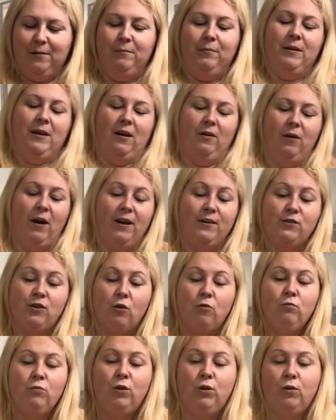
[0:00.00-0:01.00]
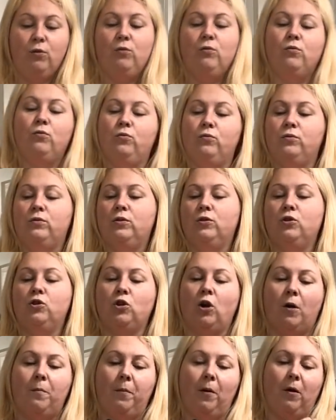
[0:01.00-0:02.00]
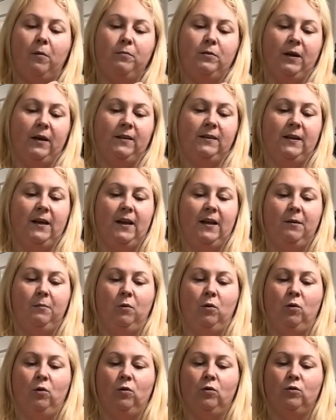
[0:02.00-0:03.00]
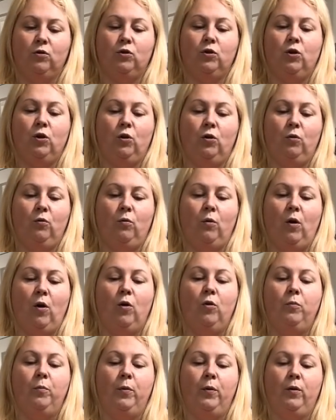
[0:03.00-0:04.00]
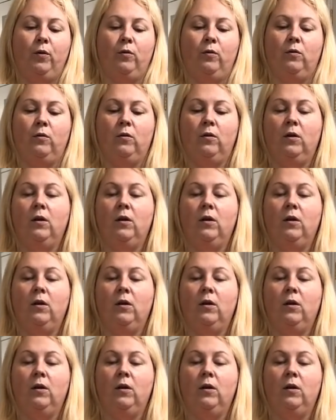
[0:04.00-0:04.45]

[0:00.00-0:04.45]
But no, I don't use sharp objects anymore to open